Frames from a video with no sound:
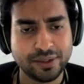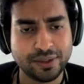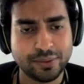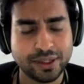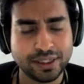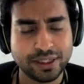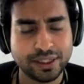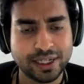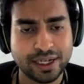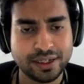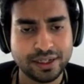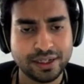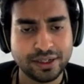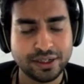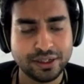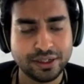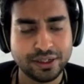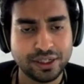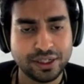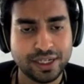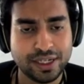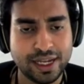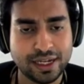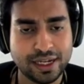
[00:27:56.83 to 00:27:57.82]
One
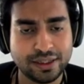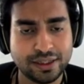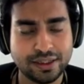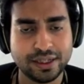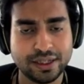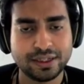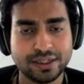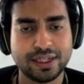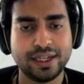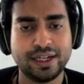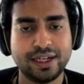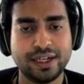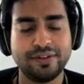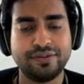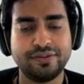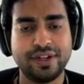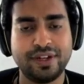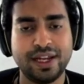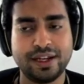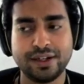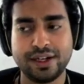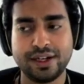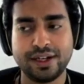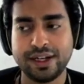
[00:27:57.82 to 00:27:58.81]
can take this
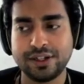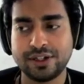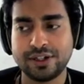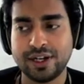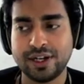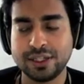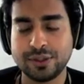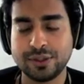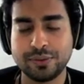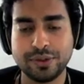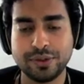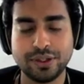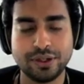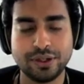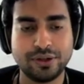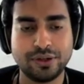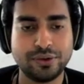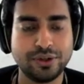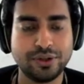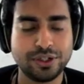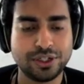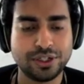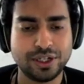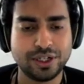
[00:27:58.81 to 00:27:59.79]
NFT and like transfer the
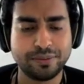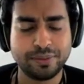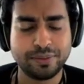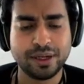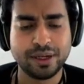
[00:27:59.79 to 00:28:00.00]
ownership